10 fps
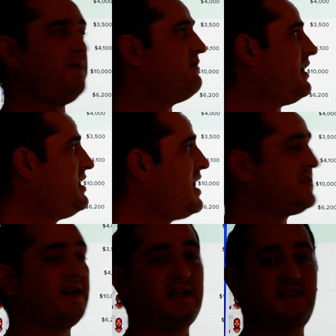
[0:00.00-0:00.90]
be like, yes,
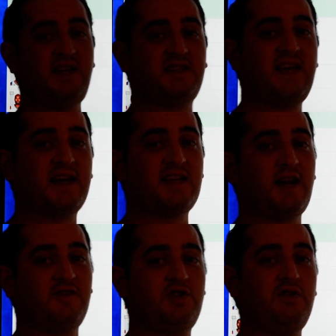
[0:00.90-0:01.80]
I got 6x out
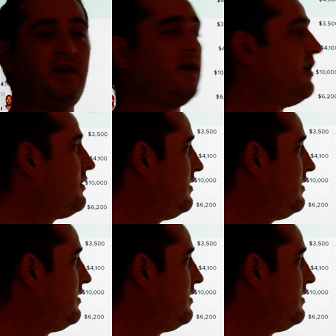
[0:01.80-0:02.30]
of a shooting guard.